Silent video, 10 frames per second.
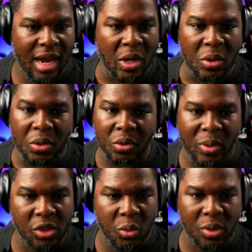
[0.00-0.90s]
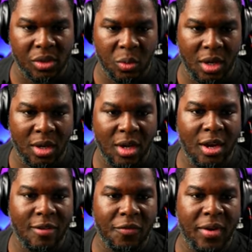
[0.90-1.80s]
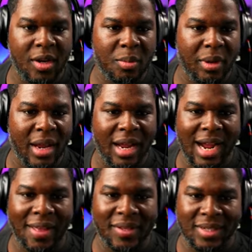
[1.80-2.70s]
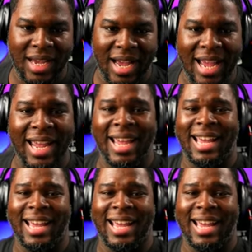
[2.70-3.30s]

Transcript: I don't know the Russian ones as well. Free to play and got this guy.